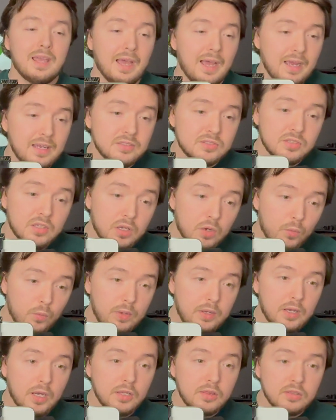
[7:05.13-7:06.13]
guys,
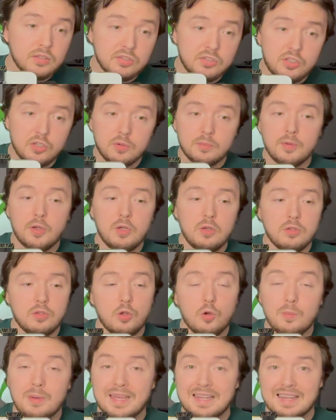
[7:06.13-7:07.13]
we got the Steel
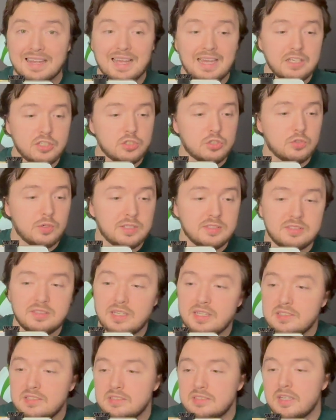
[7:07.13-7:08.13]
Nomad Light stress
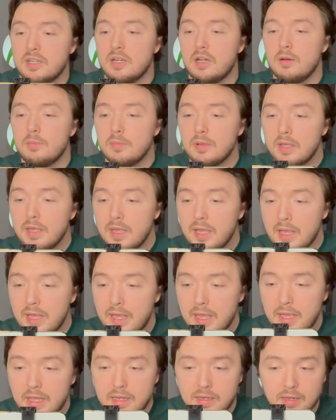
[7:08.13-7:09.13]
test set up
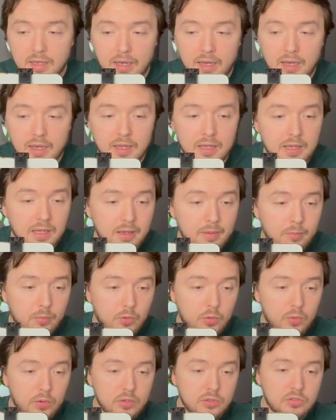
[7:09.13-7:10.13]
and I
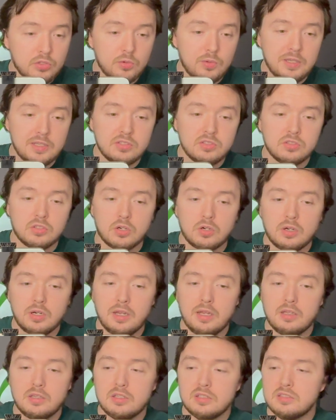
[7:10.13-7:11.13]
am going to hit
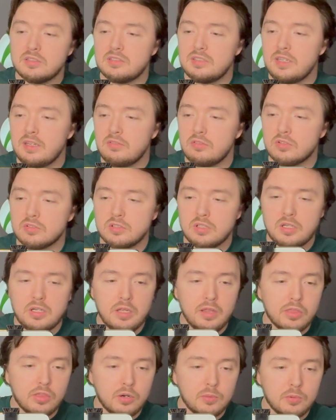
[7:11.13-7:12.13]
start and just see if there's
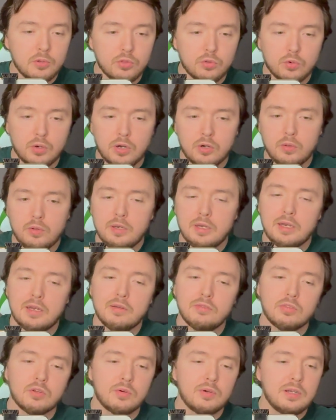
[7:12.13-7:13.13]
any thermal throttling
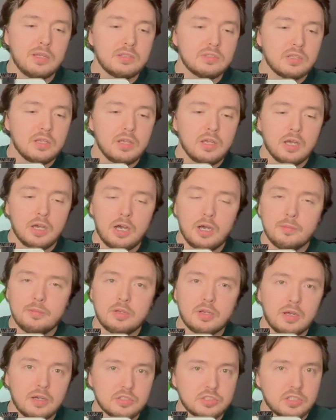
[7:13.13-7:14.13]
and if there is I um,
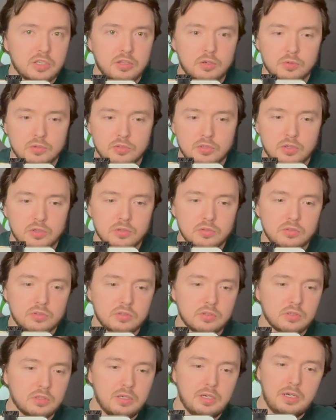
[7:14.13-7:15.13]
mean I'll show the
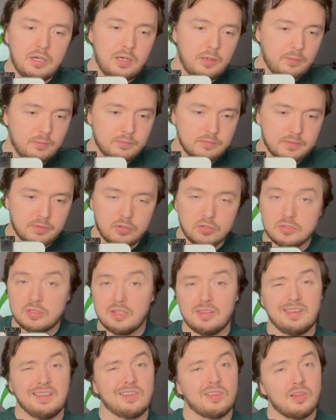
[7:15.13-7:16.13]
results um, if there's
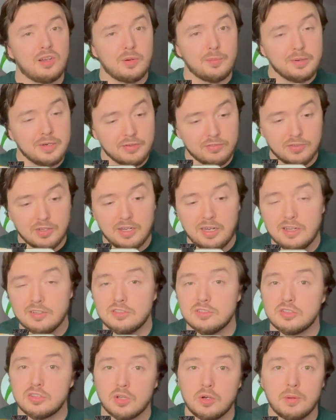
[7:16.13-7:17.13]
anything alarming if not I'll
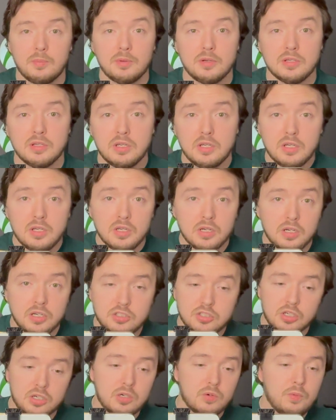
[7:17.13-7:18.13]
just throw up a,
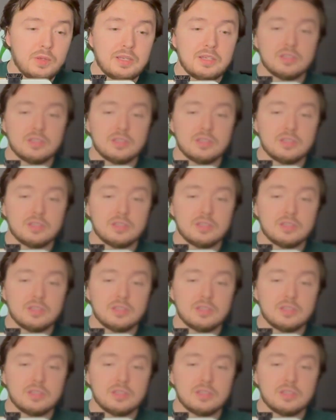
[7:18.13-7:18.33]
a chart we All